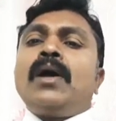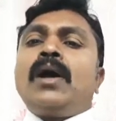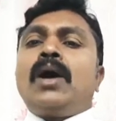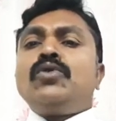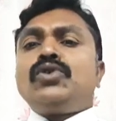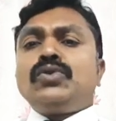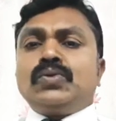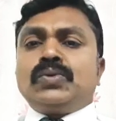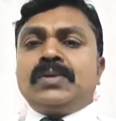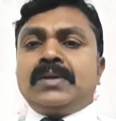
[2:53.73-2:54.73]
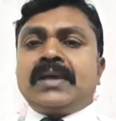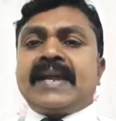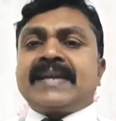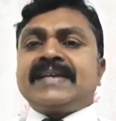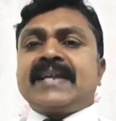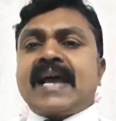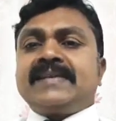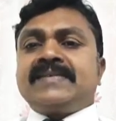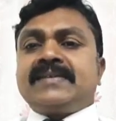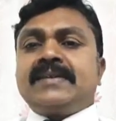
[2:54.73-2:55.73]
how to
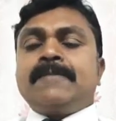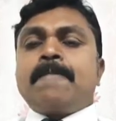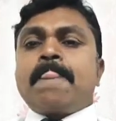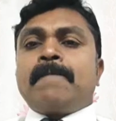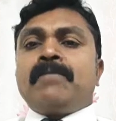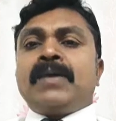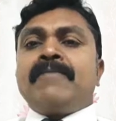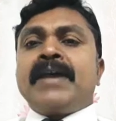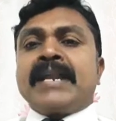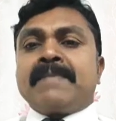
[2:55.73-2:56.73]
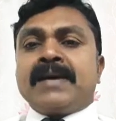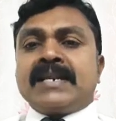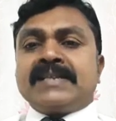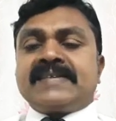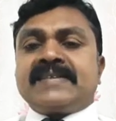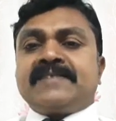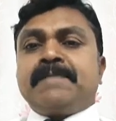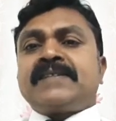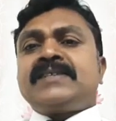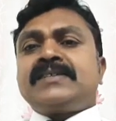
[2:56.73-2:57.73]
categorize the variables.
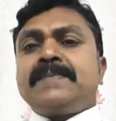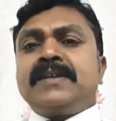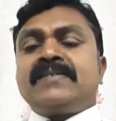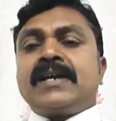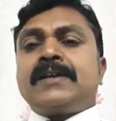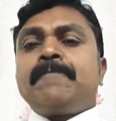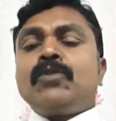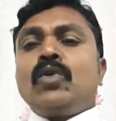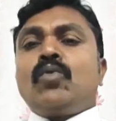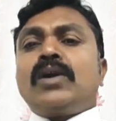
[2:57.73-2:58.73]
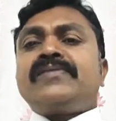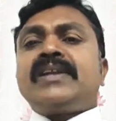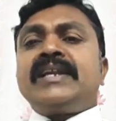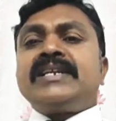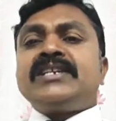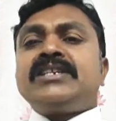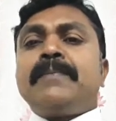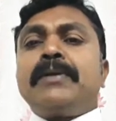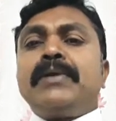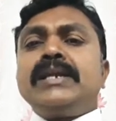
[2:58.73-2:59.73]
Best example is that what's the relationship
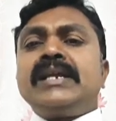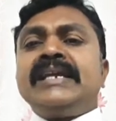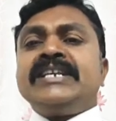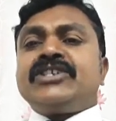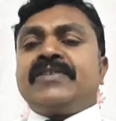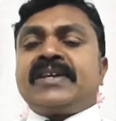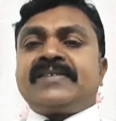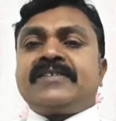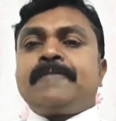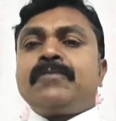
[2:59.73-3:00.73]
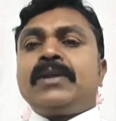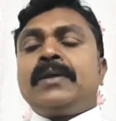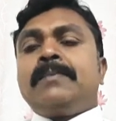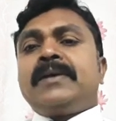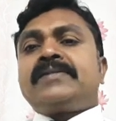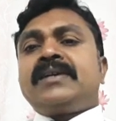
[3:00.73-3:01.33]
between each others. Best